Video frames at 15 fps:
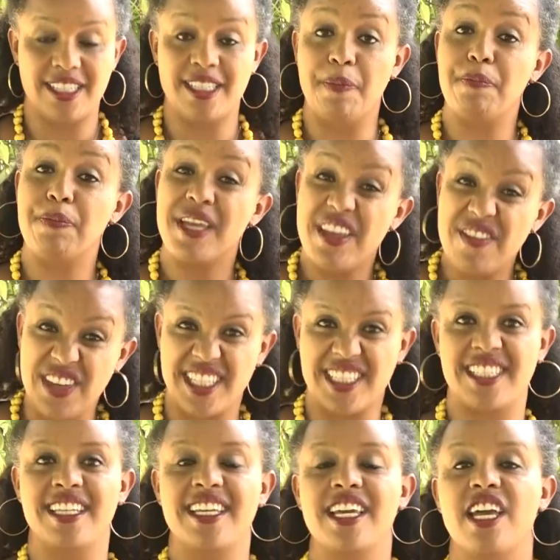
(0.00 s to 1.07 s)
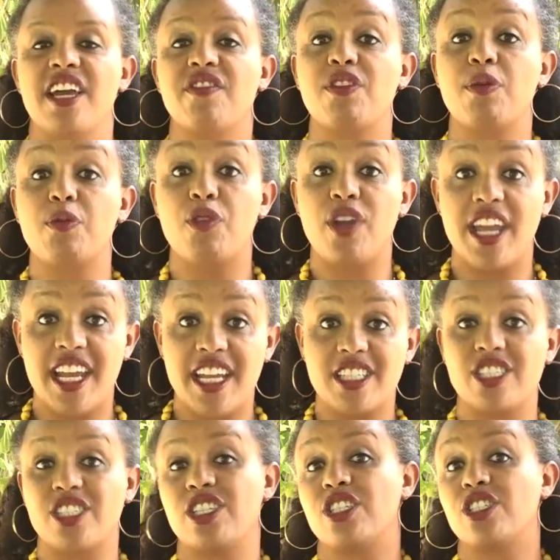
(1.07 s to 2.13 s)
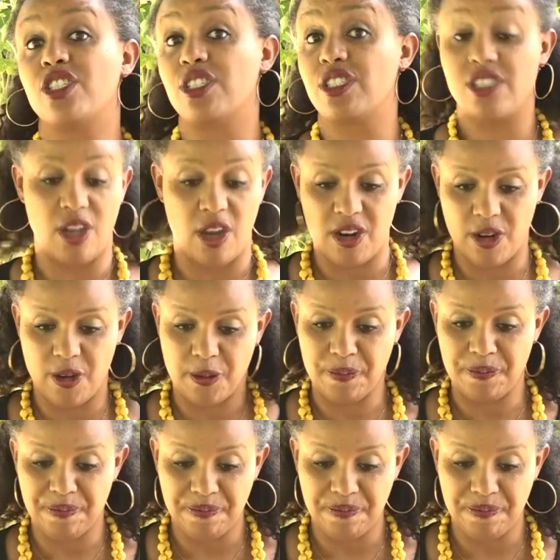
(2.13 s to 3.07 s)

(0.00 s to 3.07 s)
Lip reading: to pivot from rage to sorrow.